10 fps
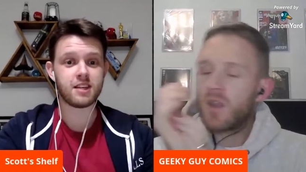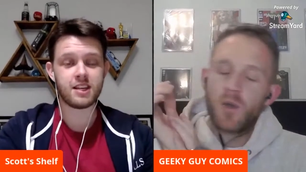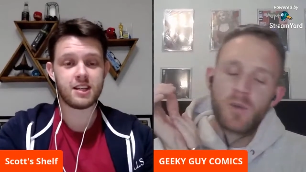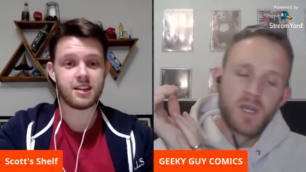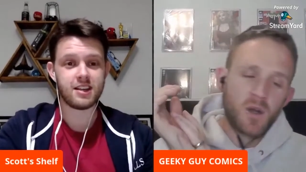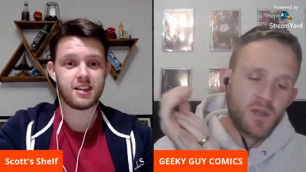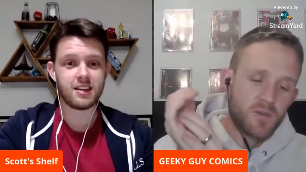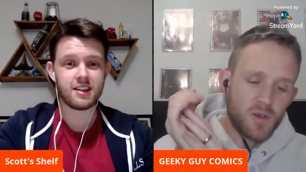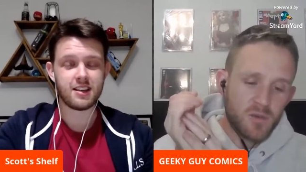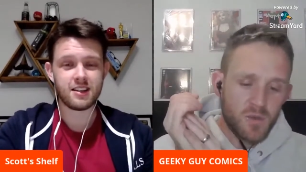Speaker 1: No, he kind of
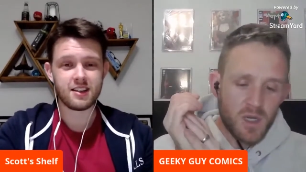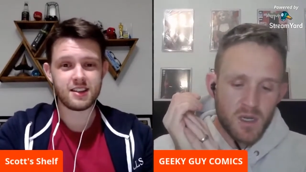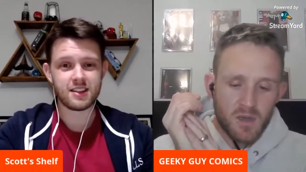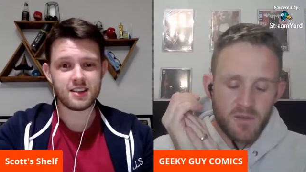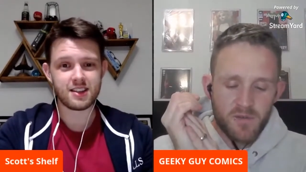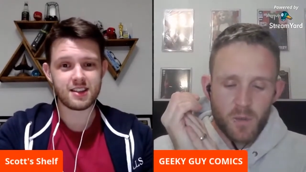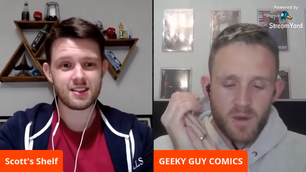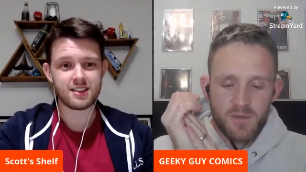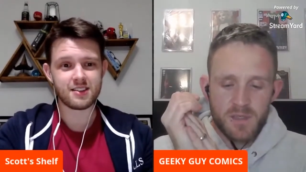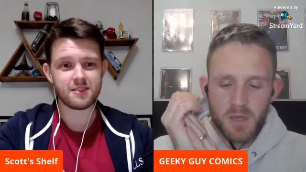got, uh, I think for one
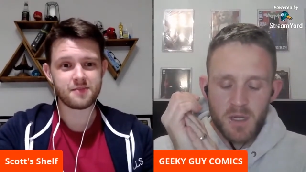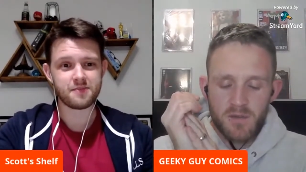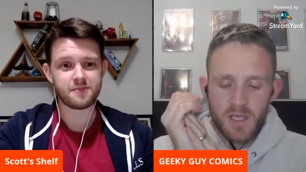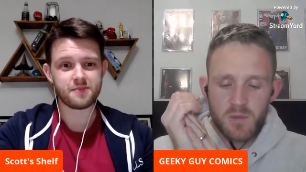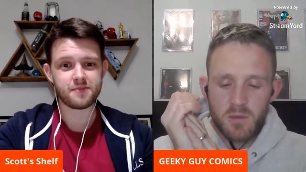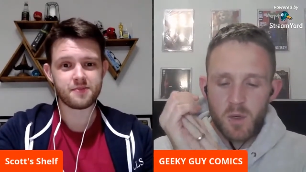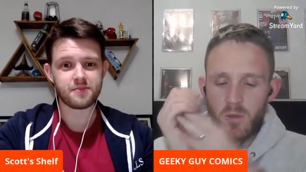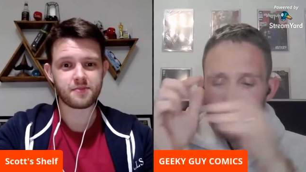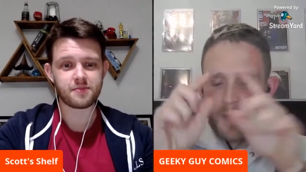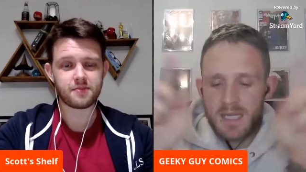of his birthdays, we bought
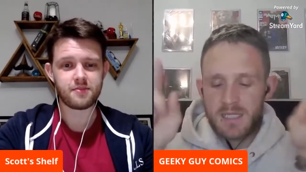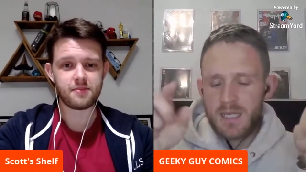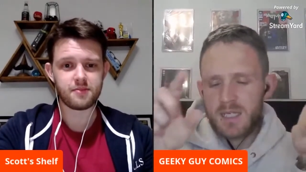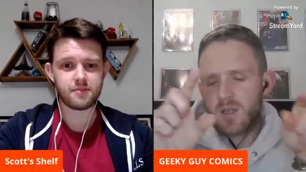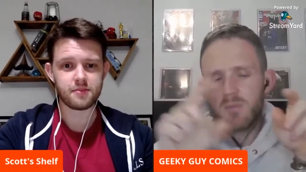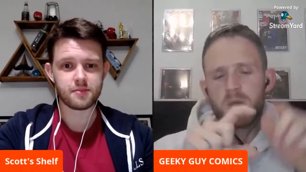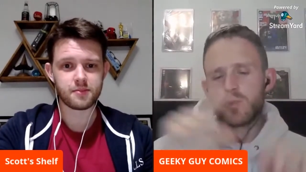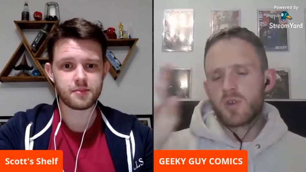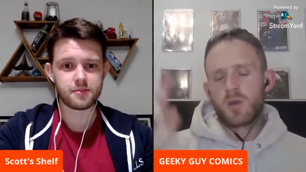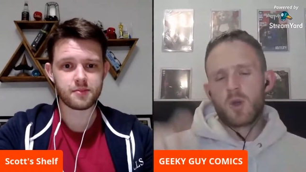him a magazine. It's like build
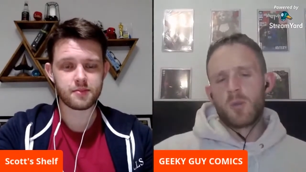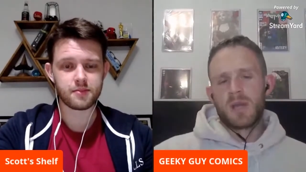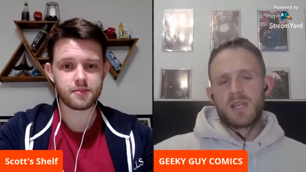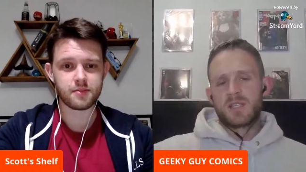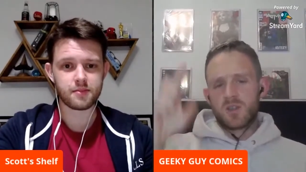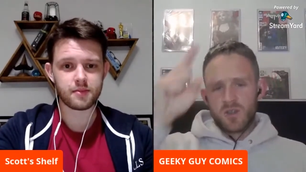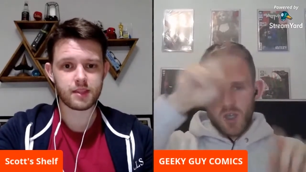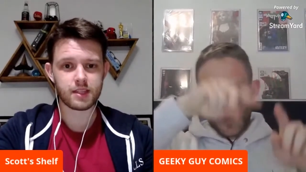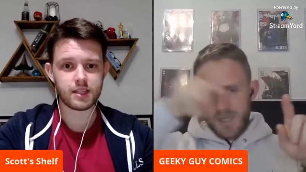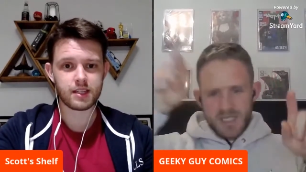your own comic, and it's got the
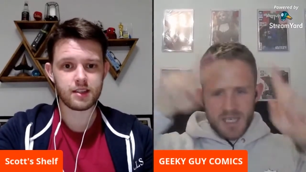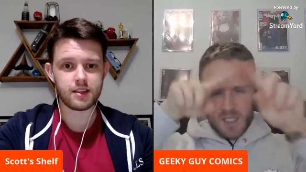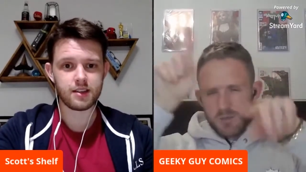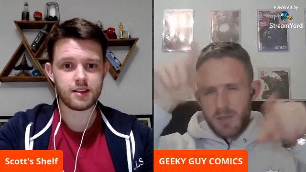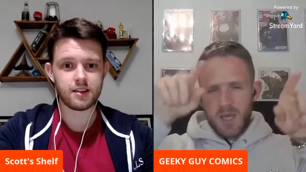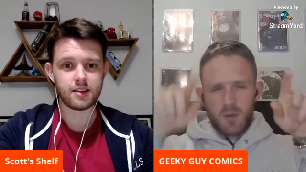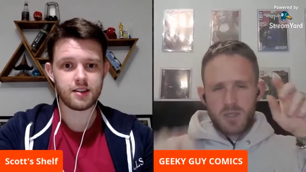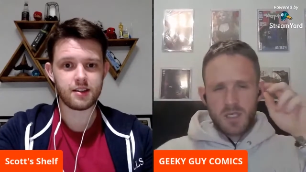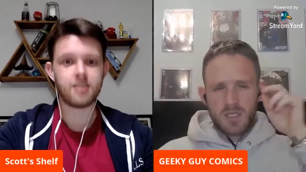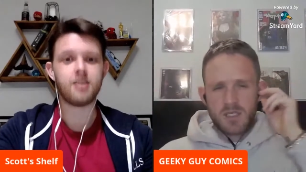comic section panels
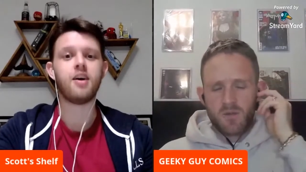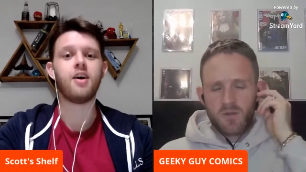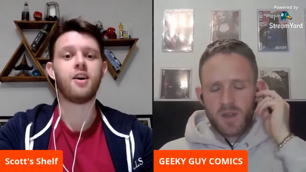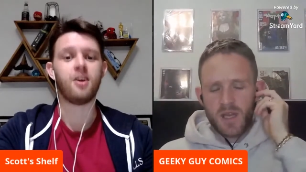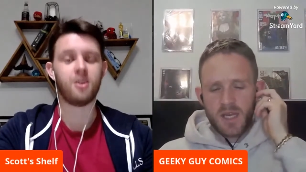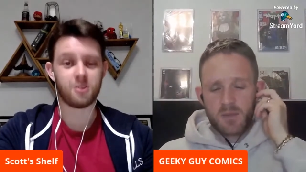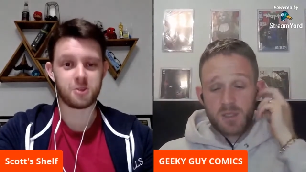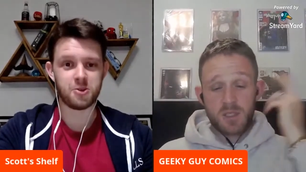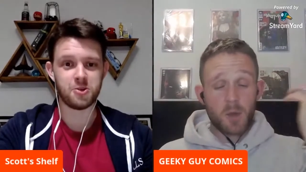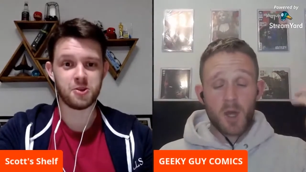in it and stuff oh, like that. Oh, and
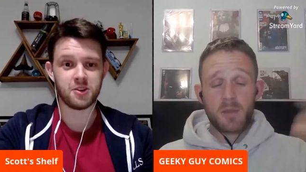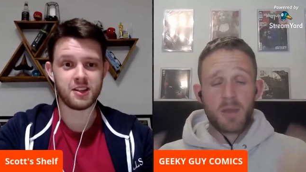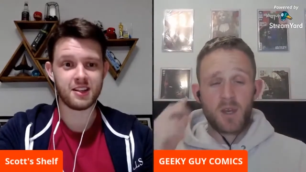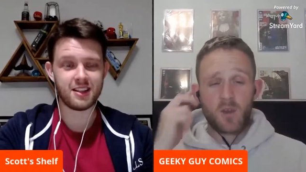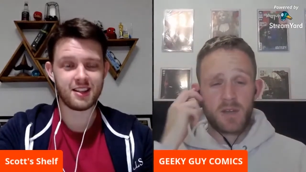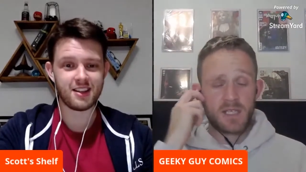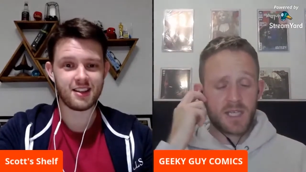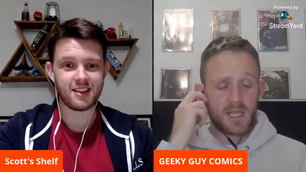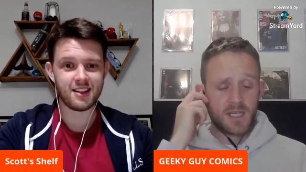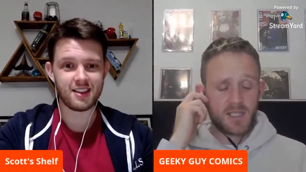cool. Spider Man
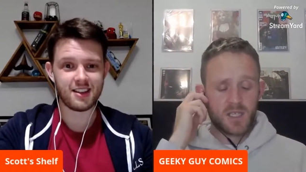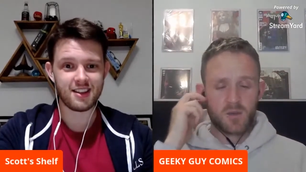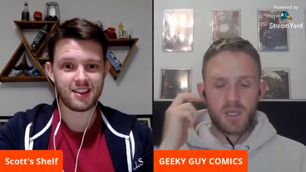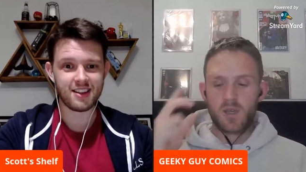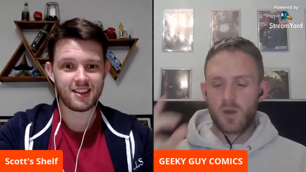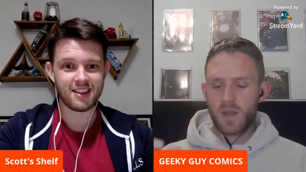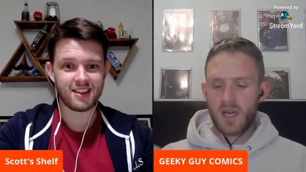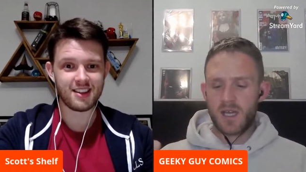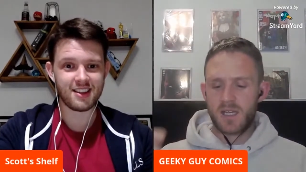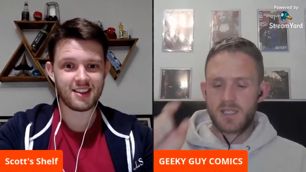orientated. So he got
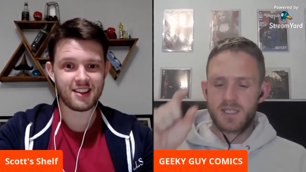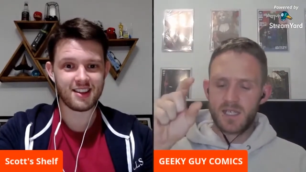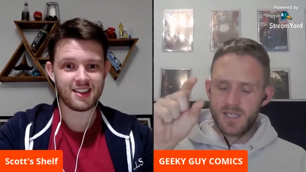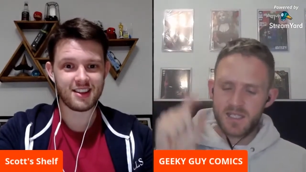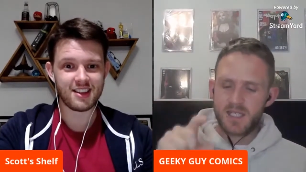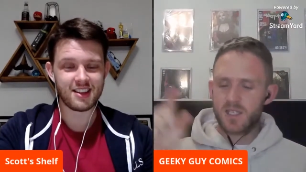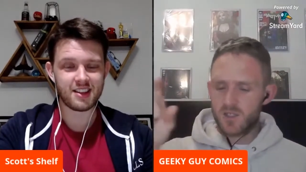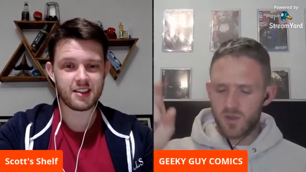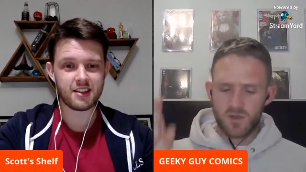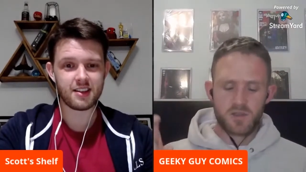that and it stick the stickers
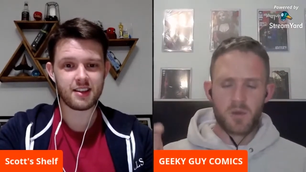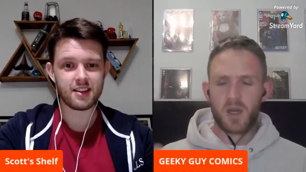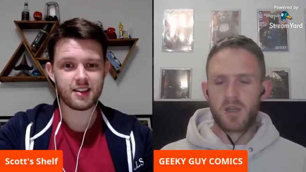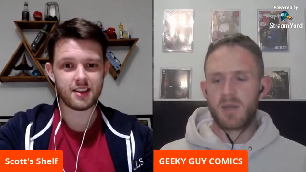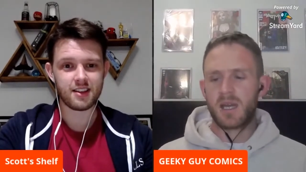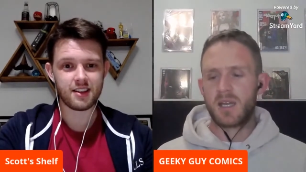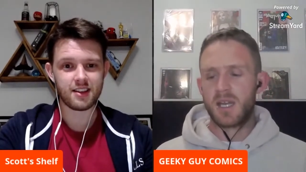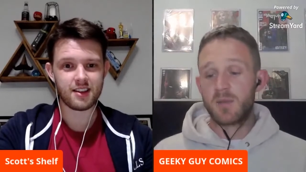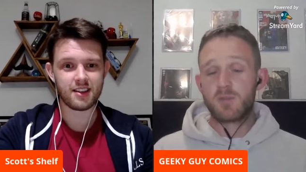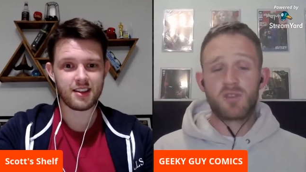on the Spider Man, and
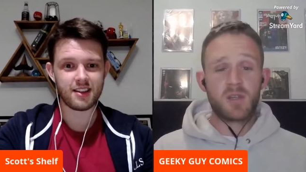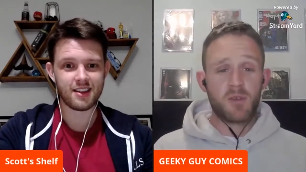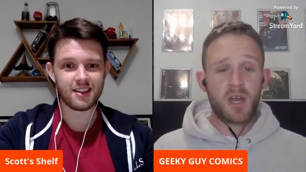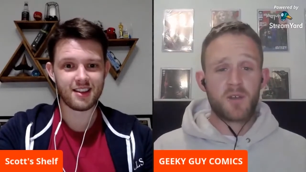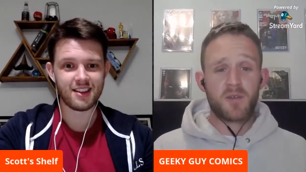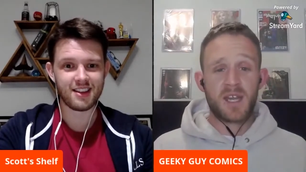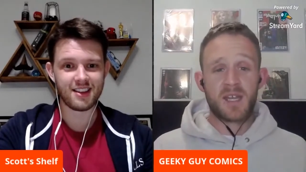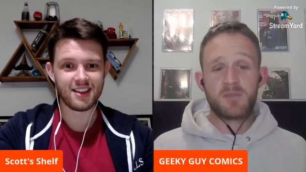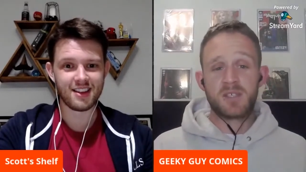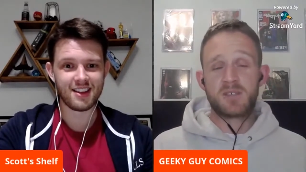he was really proud of it. And
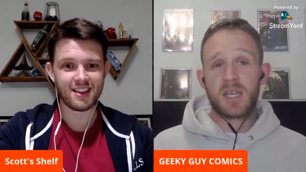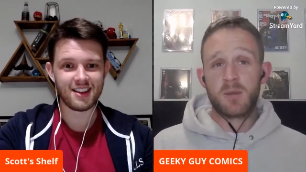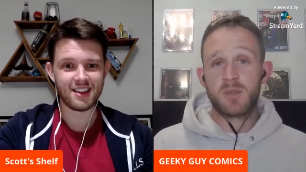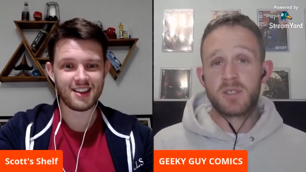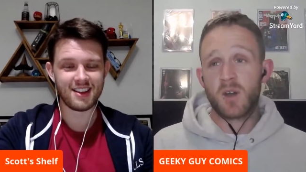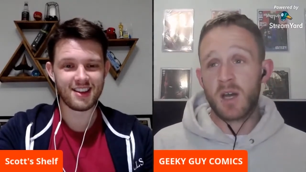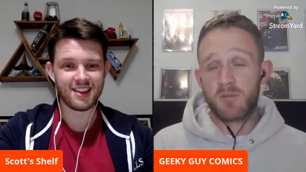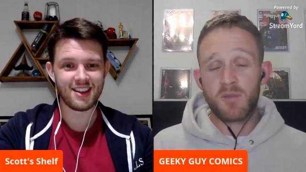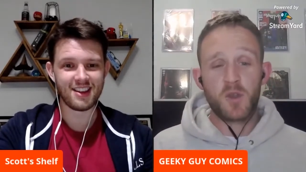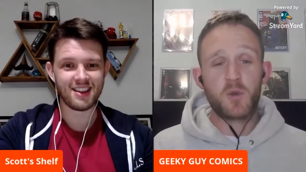it was, it was, I
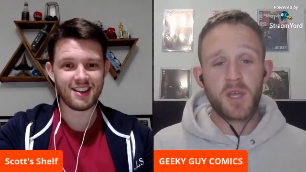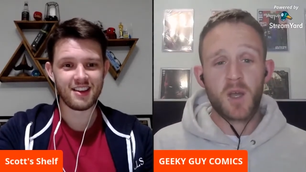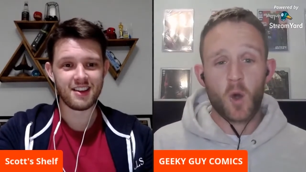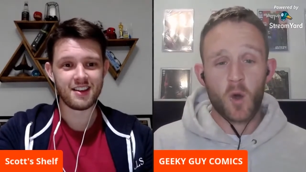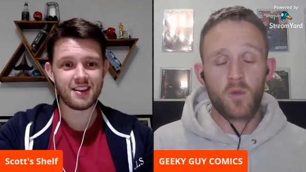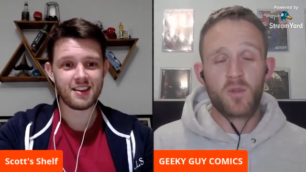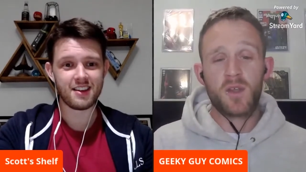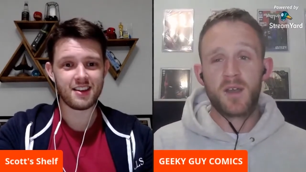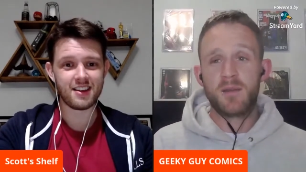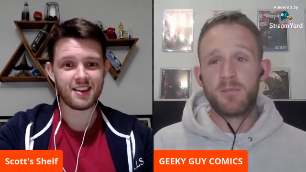reviewed it on
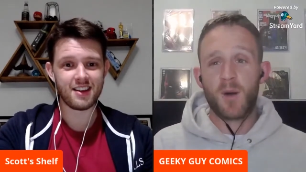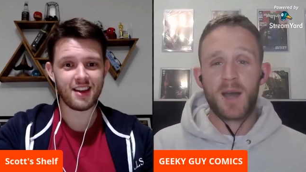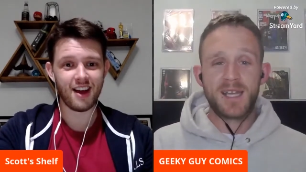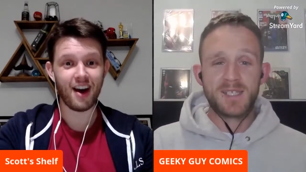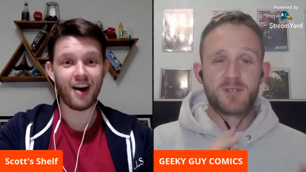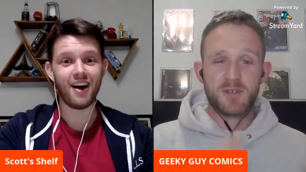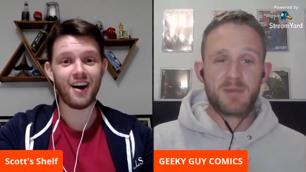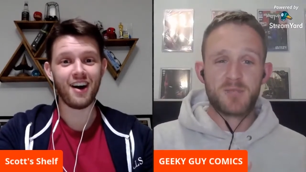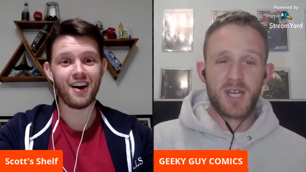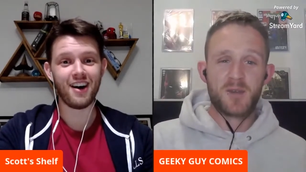my Instagram
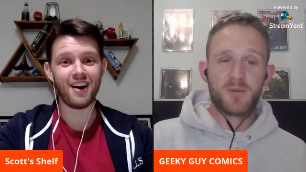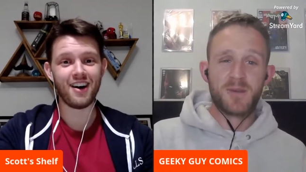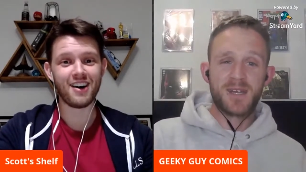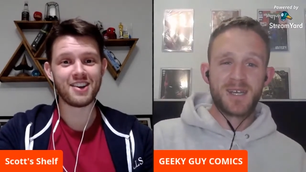channel.